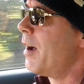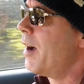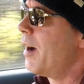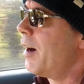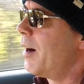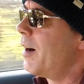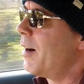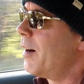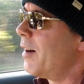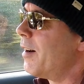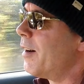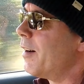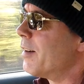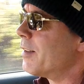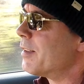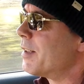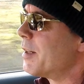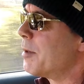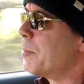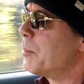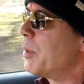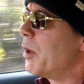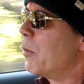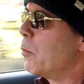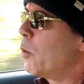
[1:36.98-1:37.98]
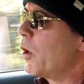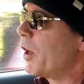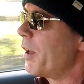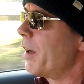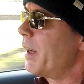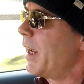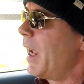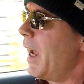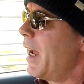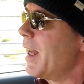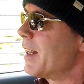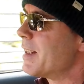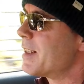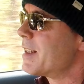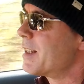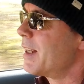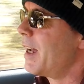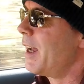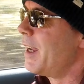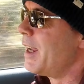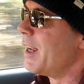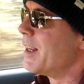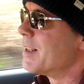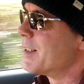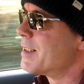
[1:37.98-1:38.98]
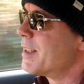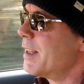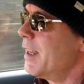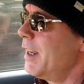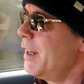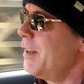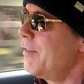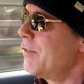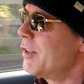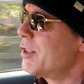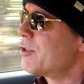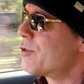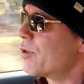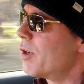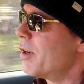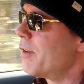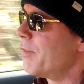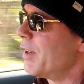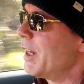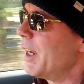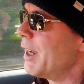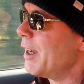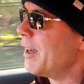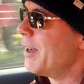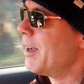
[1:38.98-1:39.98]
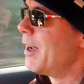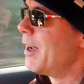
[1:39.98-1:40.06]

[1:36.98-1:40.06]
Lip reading: hard, but what I can say is that even driving it